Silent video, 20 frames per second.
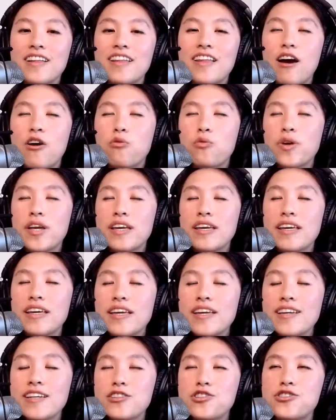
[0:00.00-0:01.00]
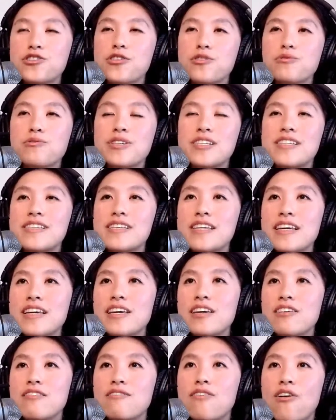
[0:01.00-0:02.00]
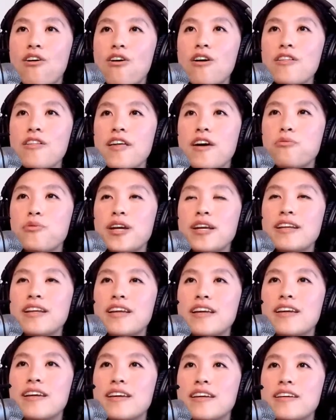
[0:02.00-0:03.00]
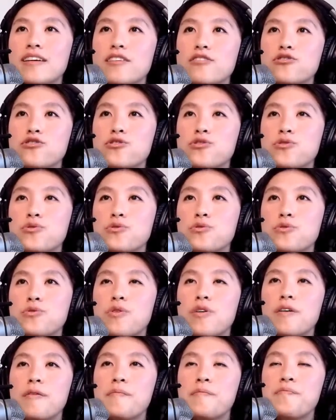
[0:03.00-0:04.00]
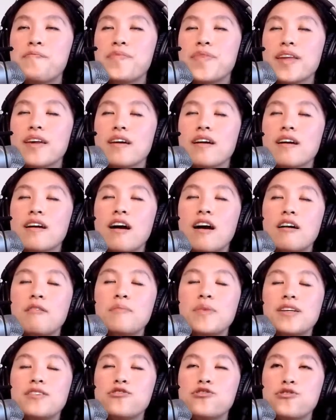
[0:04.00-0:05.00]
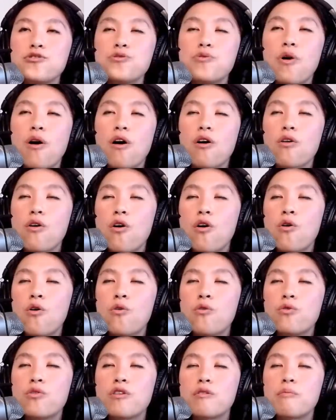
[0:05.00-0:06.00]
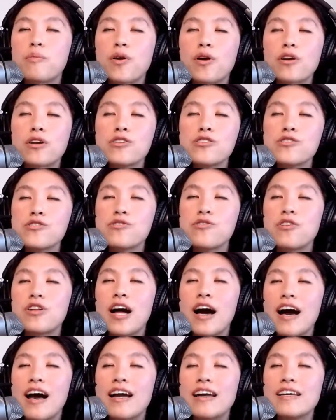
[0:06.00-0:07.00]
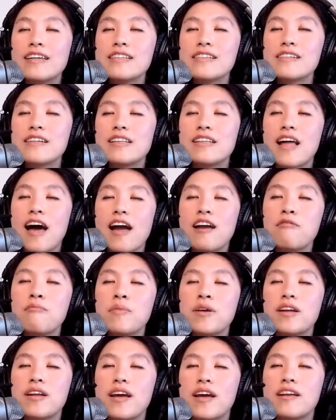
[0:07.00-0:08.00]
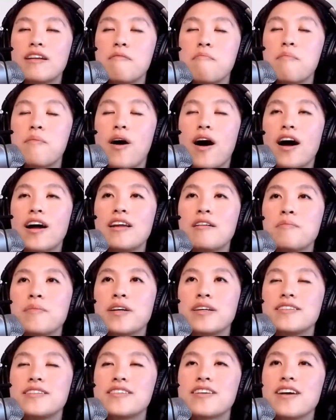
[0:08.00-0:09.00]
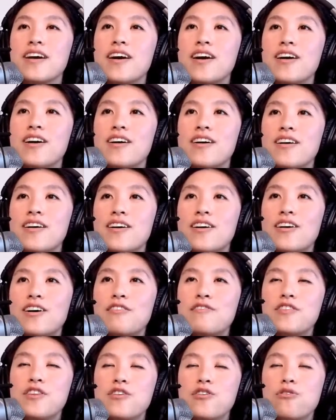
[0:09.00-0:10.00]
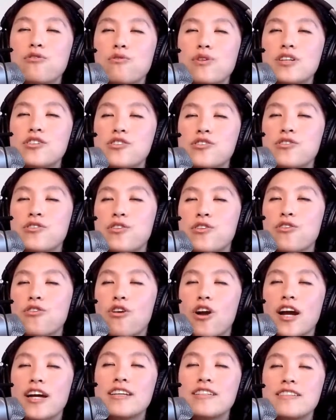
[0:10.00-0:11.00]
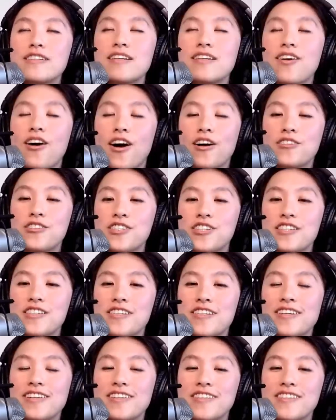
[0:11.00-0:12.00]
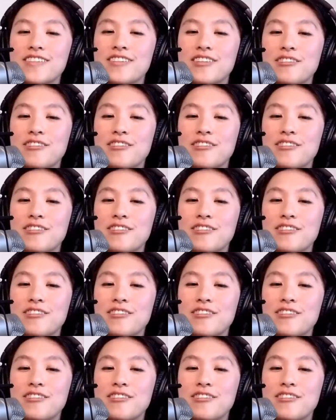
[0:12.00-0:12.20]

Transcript: that we each receive all that we need to come into our own personal highest alignment and embodiment of the original Christed consciousness.